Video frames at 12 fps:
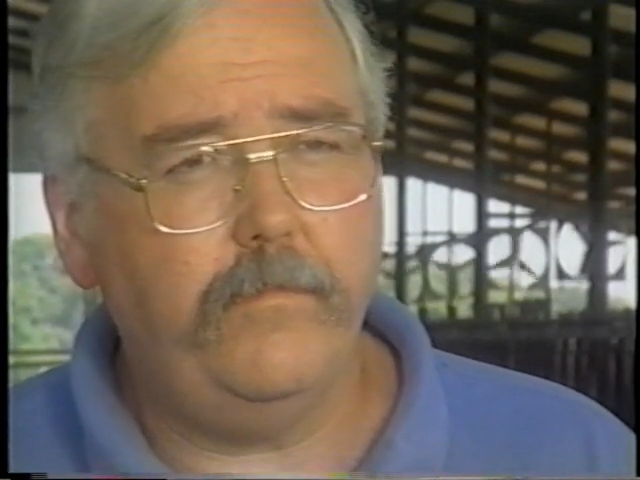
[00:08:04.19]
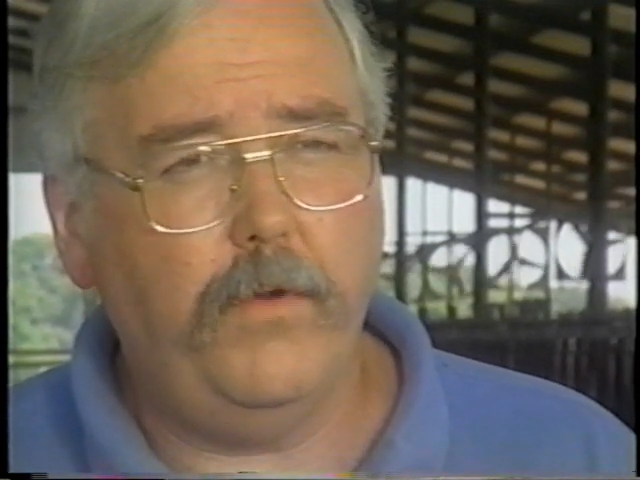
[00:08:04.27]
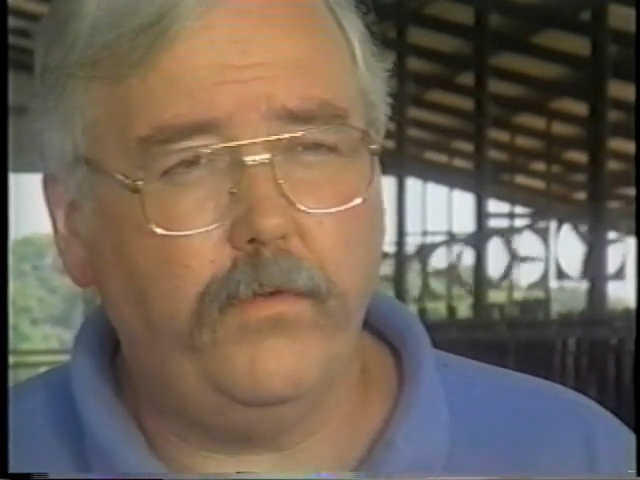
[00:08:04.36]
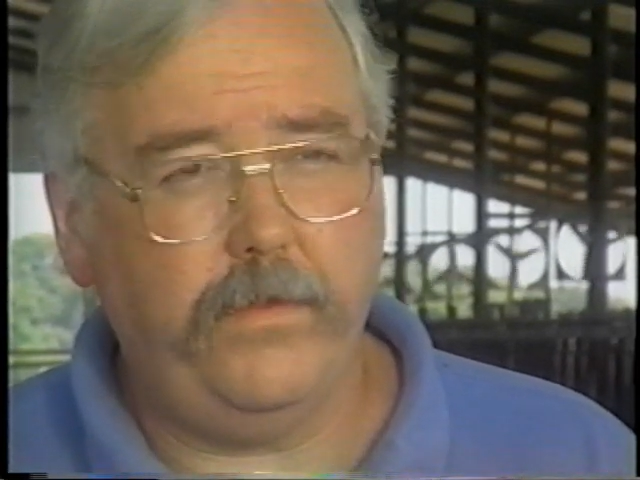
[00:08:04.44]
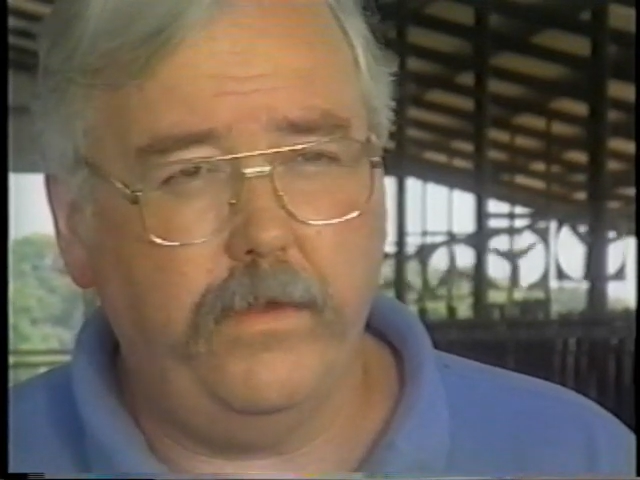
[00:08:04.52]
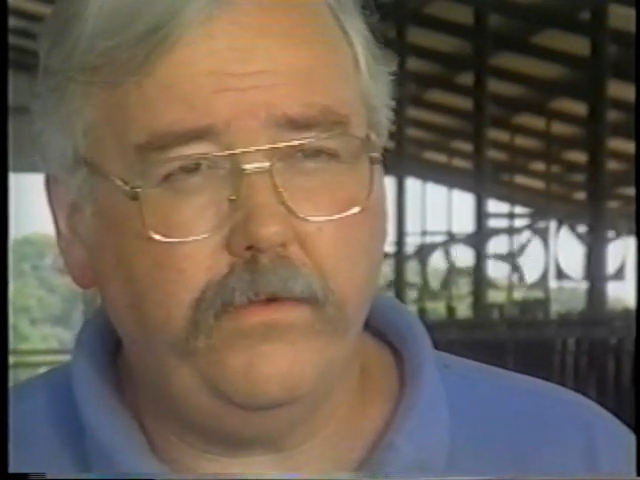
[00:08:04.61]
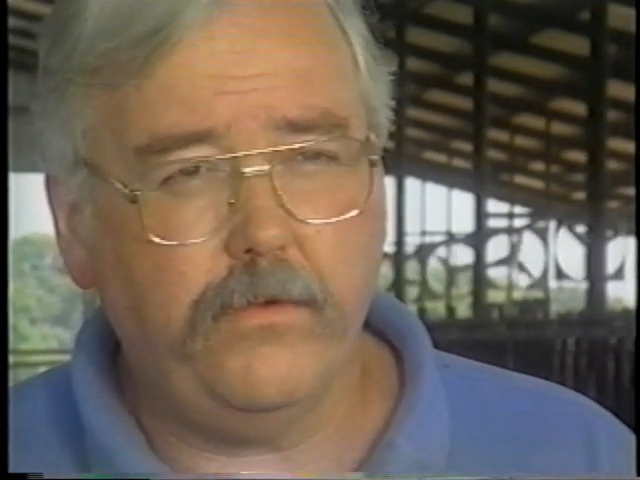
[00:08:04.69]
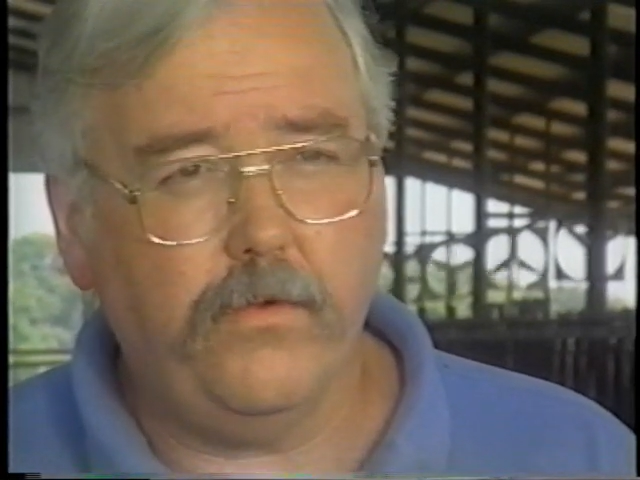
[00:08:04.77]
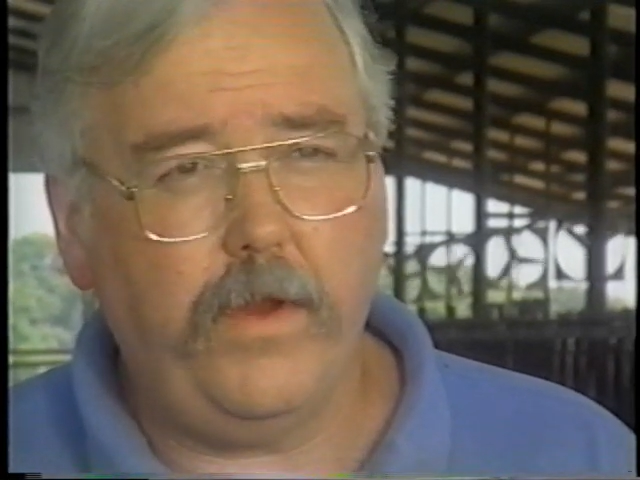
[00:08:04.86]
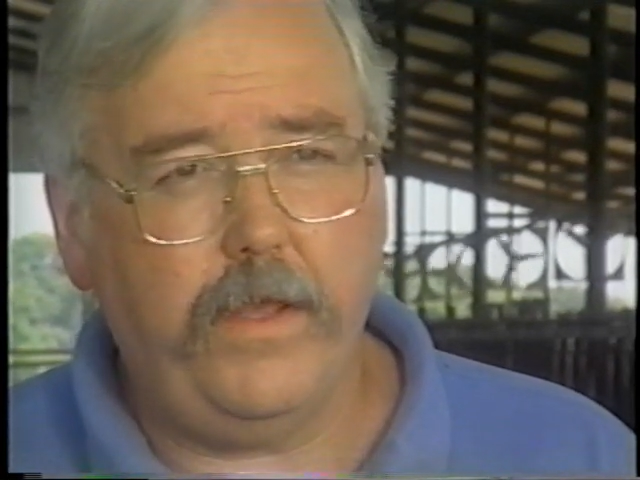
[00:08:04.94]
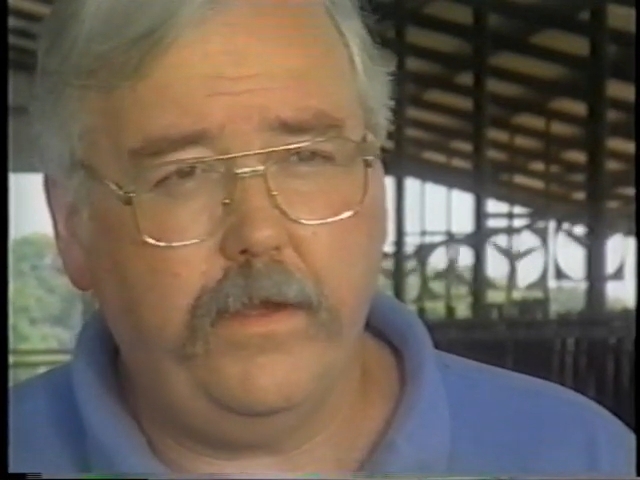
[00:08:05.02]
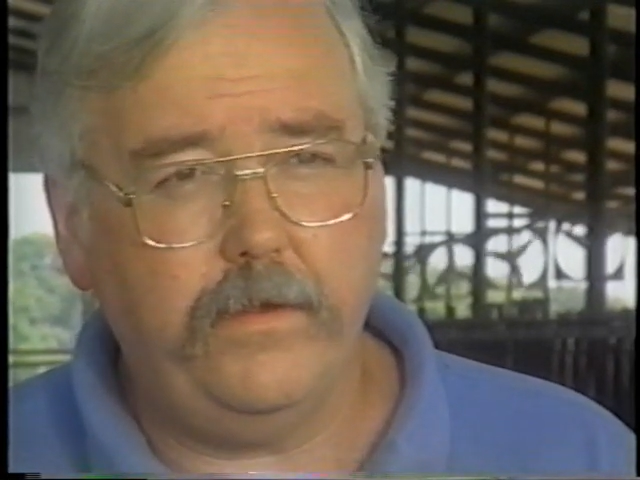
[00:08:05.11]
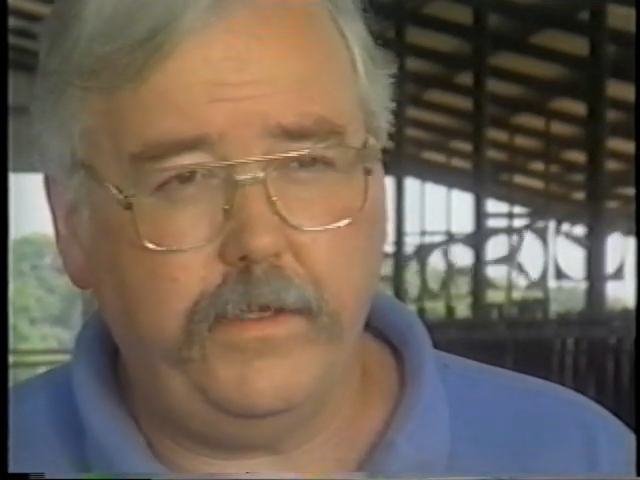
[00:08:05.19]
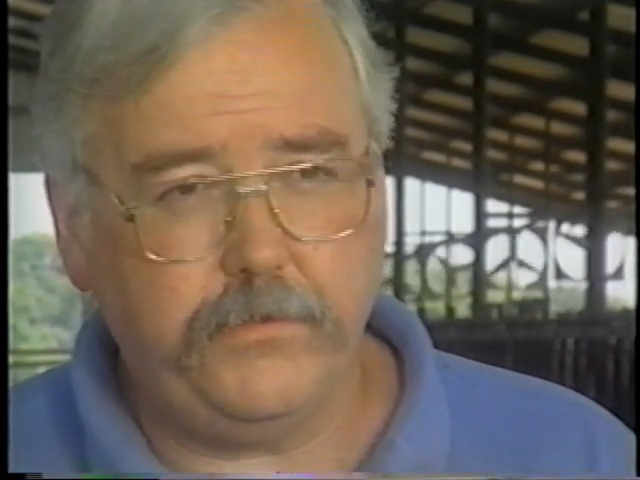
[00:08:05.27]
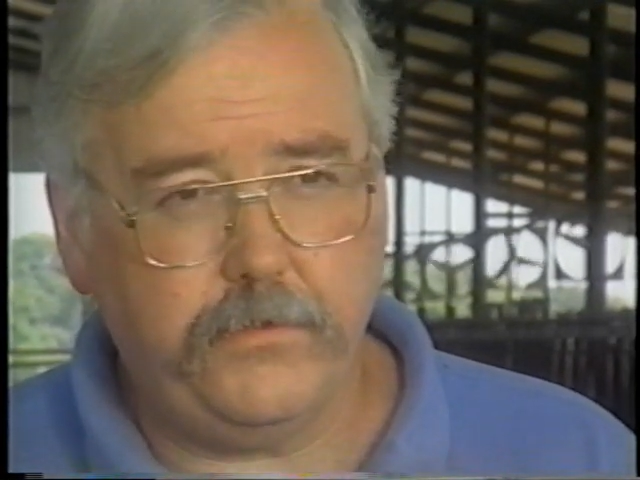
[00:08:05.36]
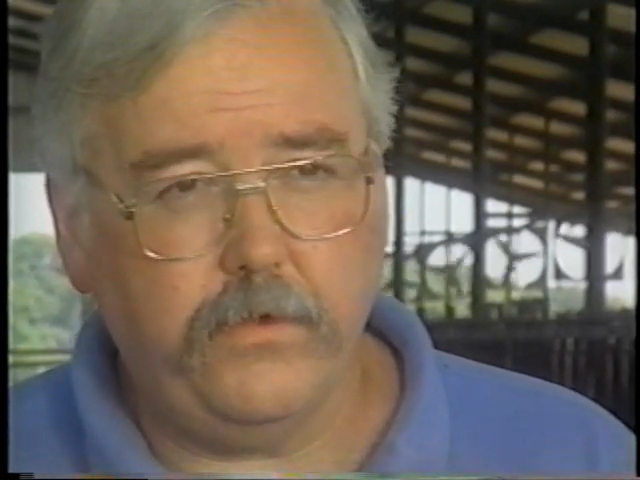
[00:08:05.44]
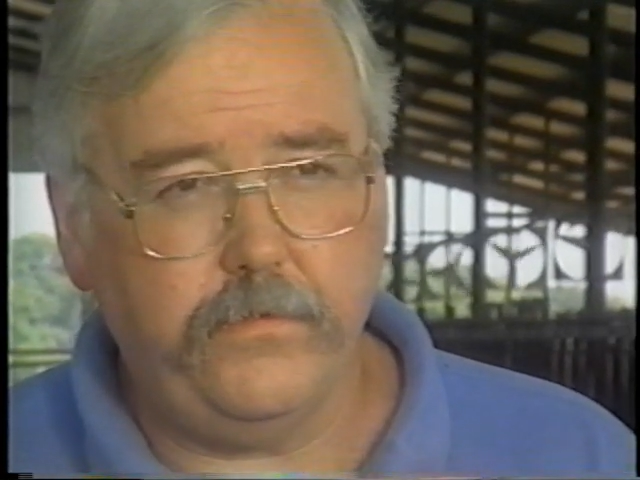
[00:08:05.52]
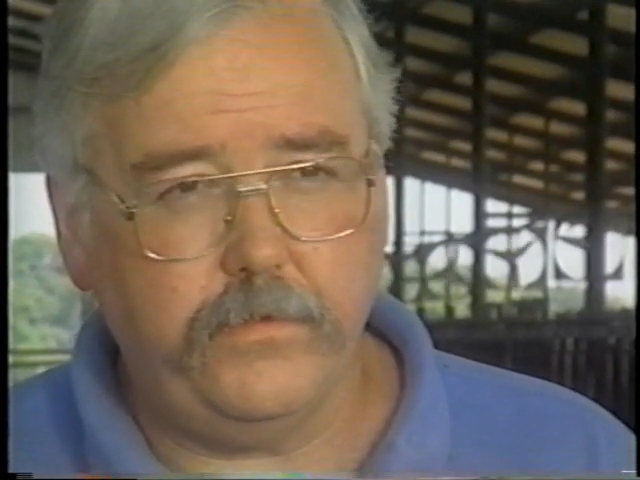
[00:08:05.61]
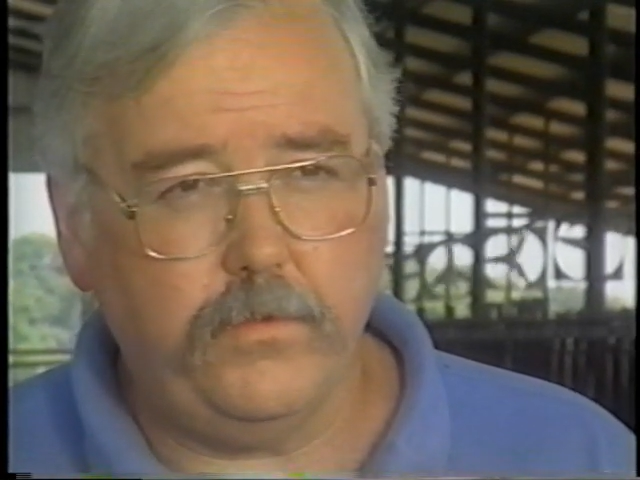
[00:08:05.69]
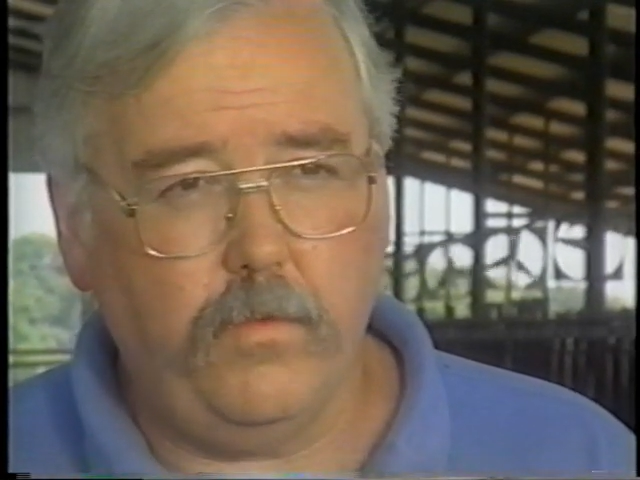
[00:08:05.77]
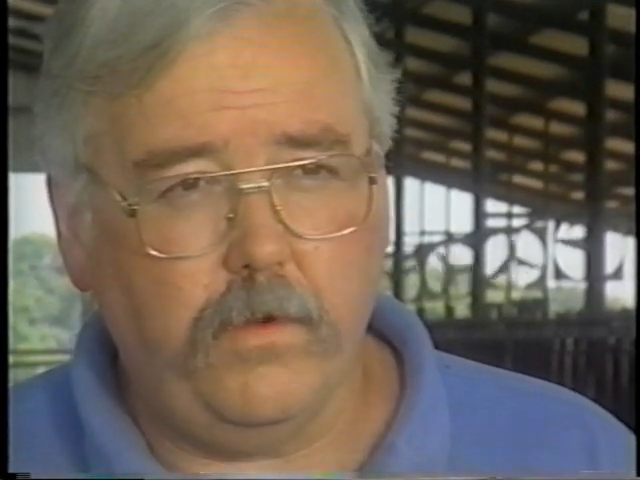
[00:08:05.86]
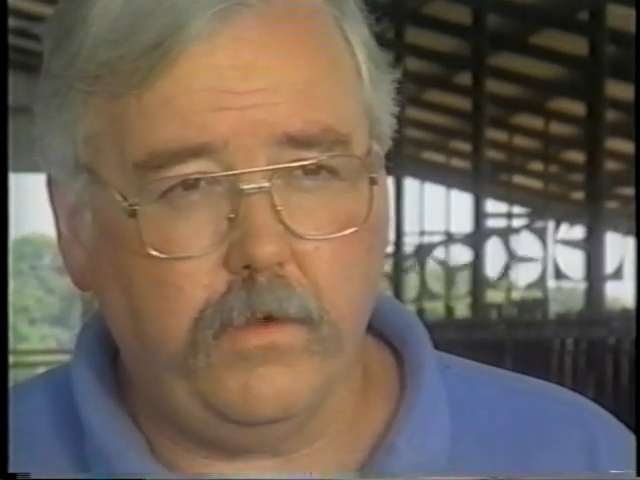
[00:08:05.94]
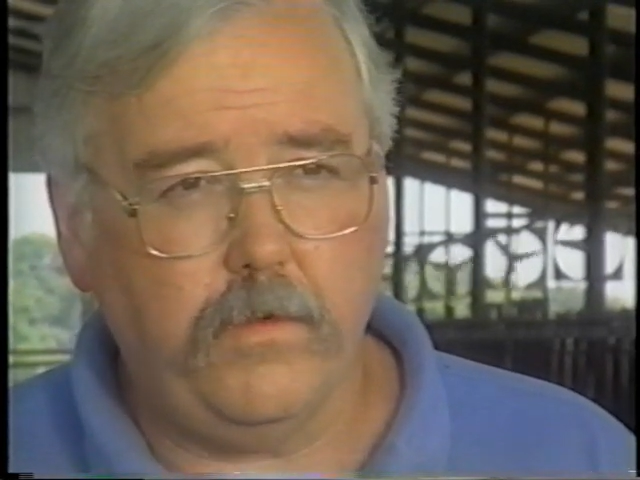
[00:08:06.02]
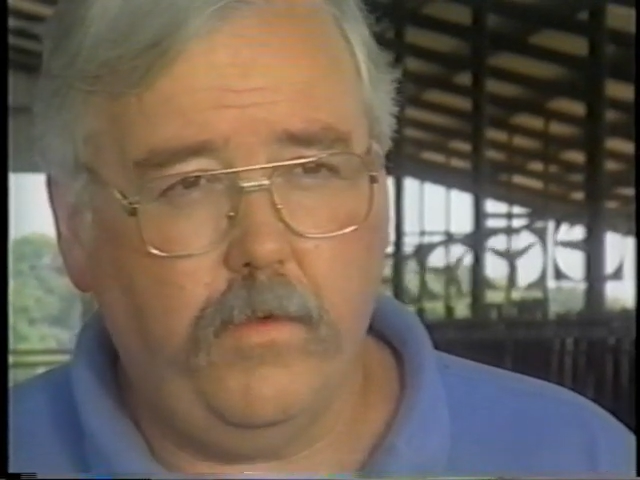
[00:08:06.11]
of both underground and surface
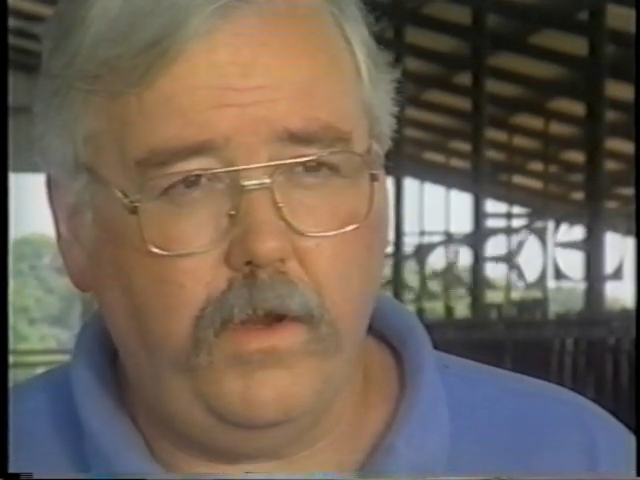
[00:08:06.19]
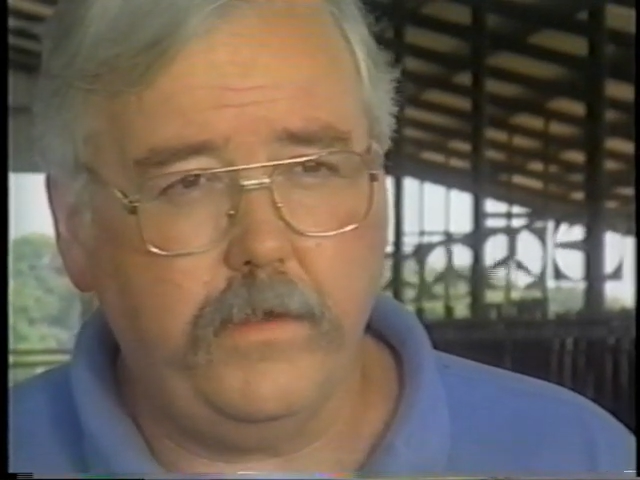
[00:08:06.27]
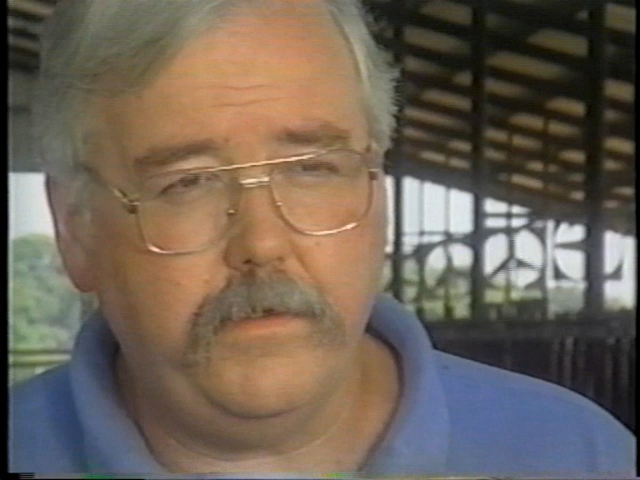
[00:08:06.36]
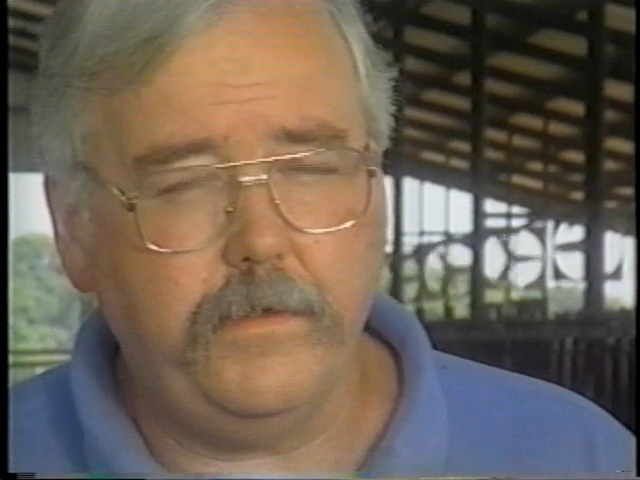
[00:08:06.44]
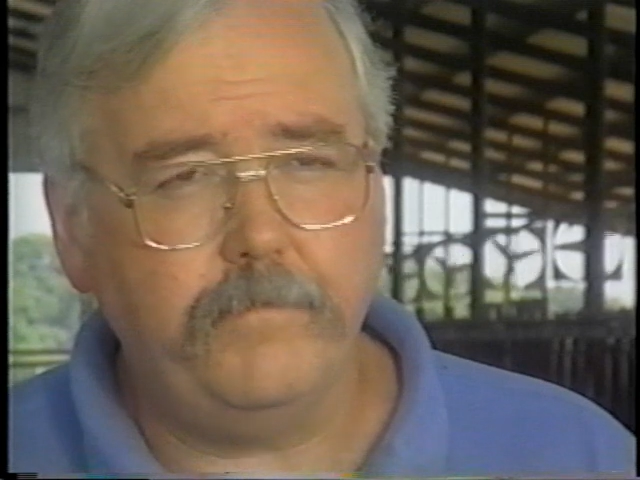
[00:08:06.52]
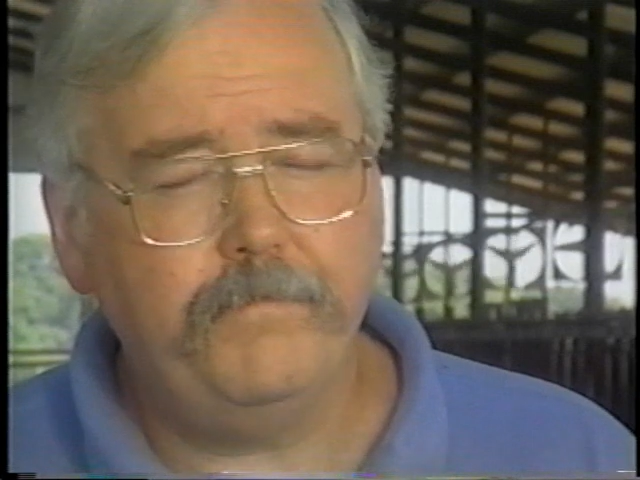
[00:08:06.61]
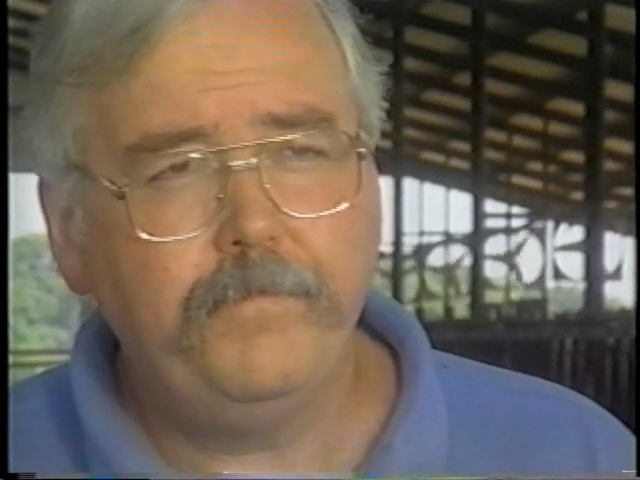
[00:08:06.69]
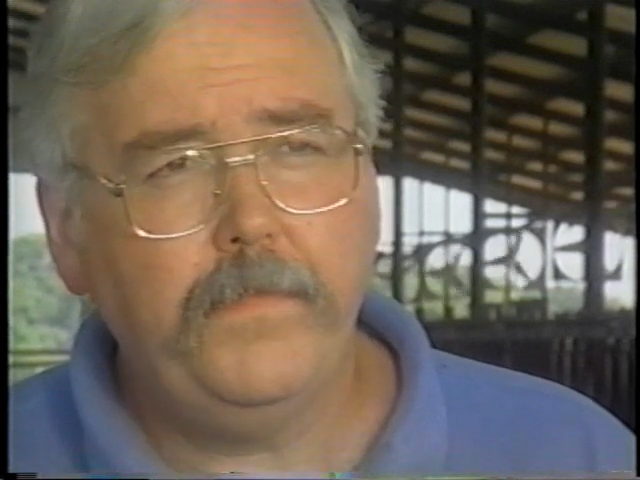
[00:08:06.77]
water quality.